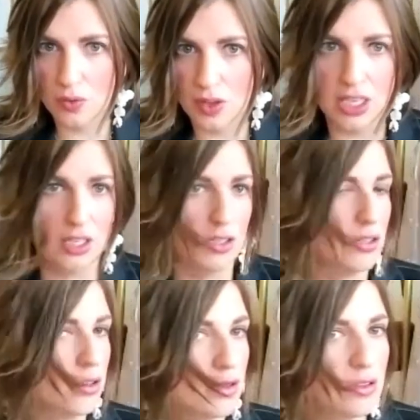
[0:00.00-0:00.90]
like
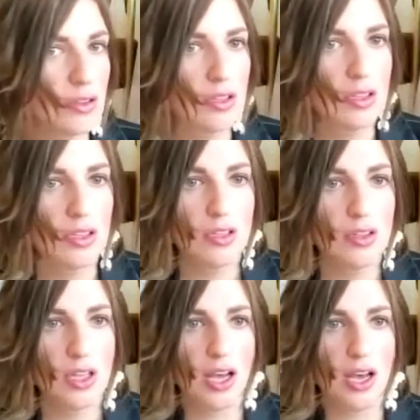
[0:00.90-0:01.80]

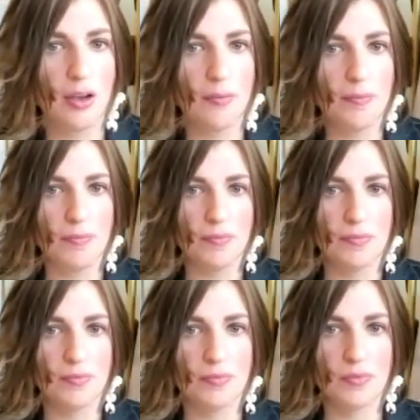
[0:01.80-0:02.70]
um
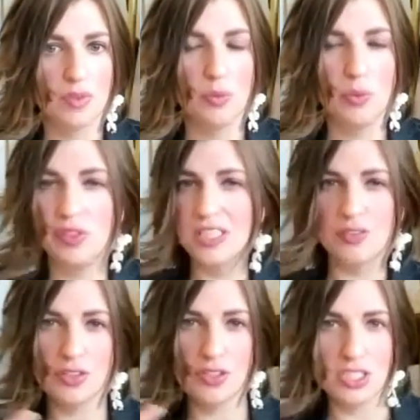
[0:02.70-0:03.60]
with the
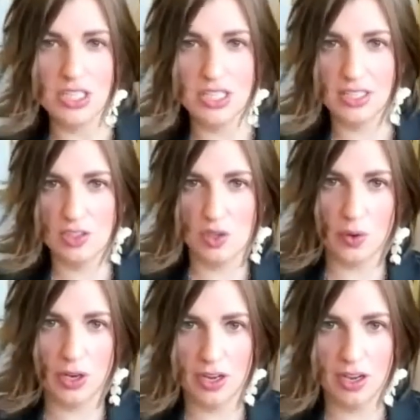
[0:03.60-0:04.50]
different details
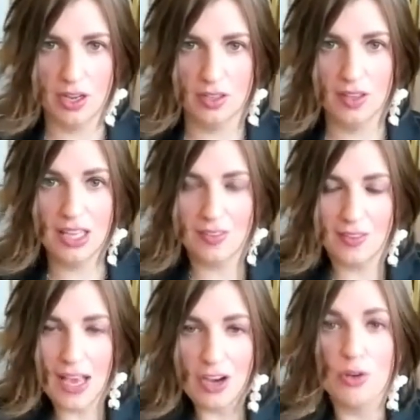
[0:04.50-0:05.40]
going on, like
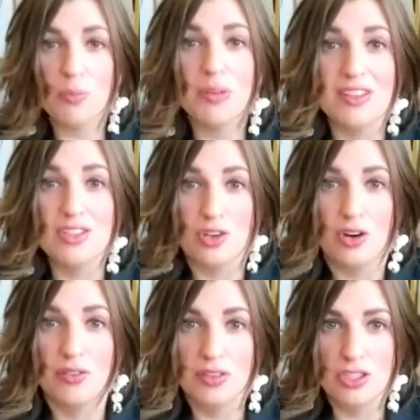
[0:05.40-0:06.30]
let her be the
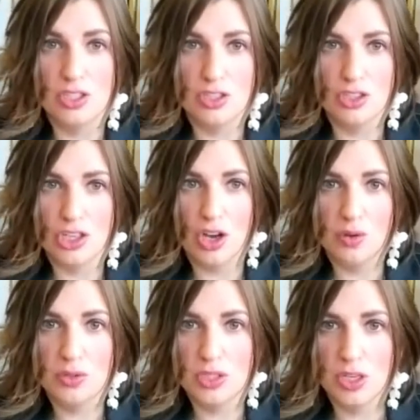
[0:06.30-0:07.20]
star of this
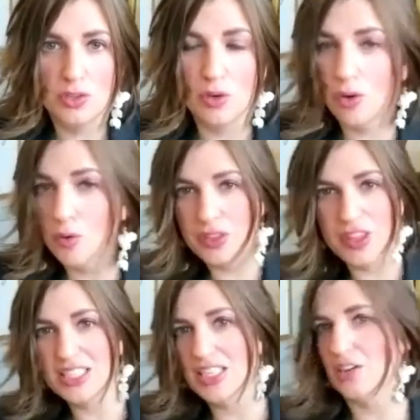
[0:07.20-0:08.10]
show. So don't go with
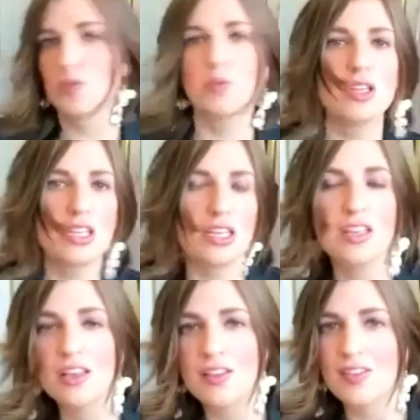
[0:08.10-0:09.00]
things that are
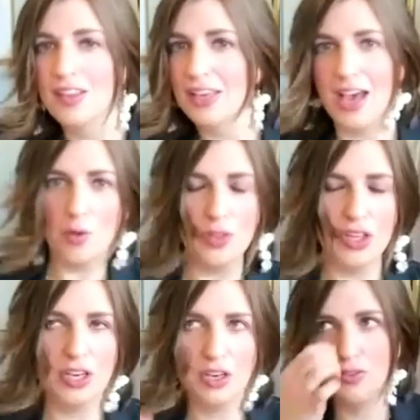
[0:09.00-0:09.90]
really like out
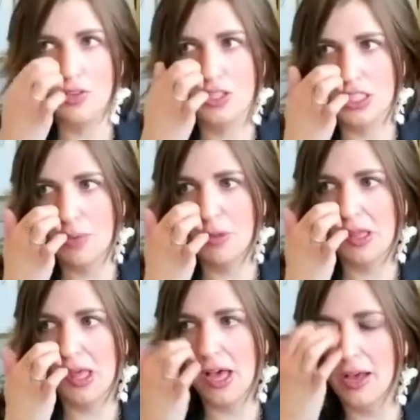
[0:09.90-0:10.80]
there. For
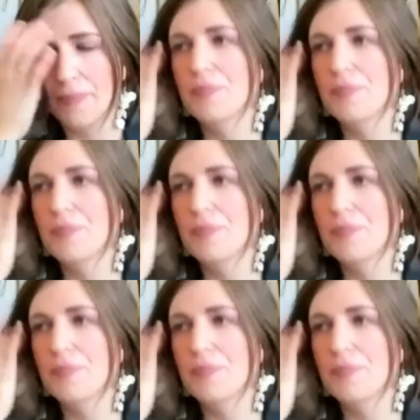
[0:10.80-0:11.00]
example,